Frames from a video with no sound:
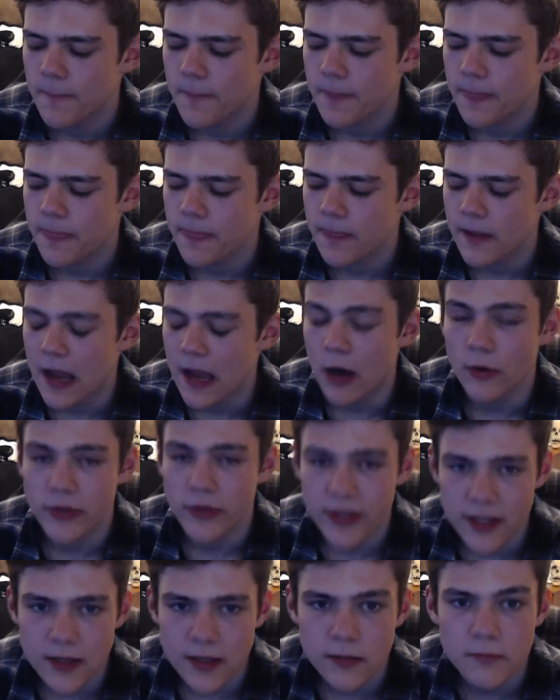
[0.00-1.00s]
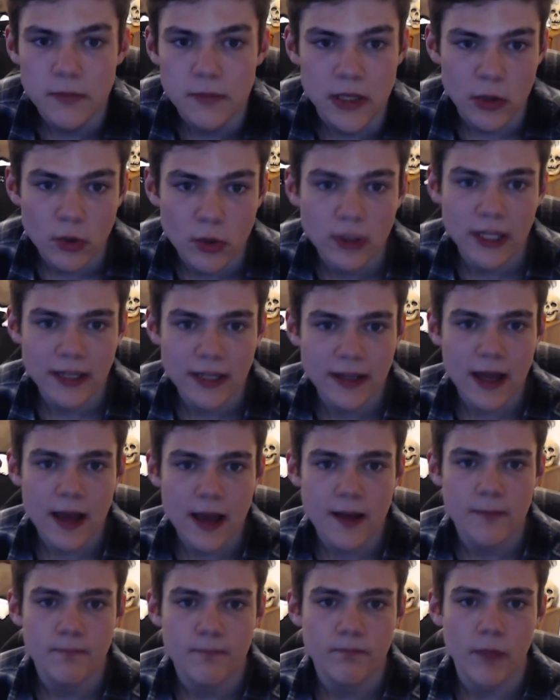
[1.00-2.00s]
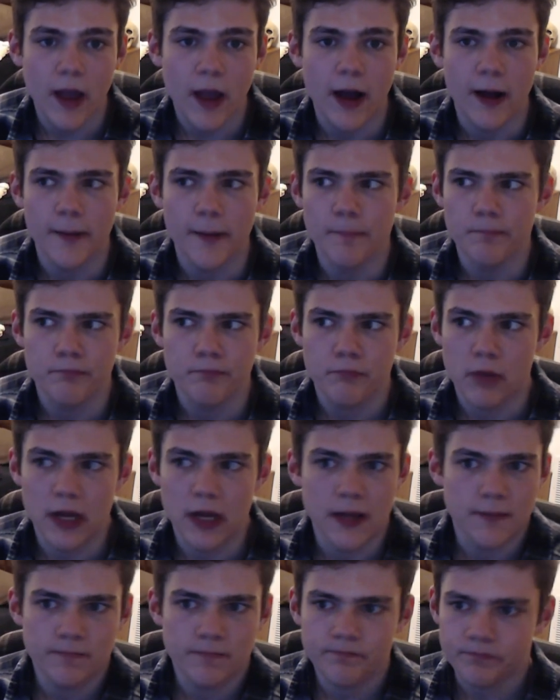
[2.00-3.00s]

healthy meal like that. But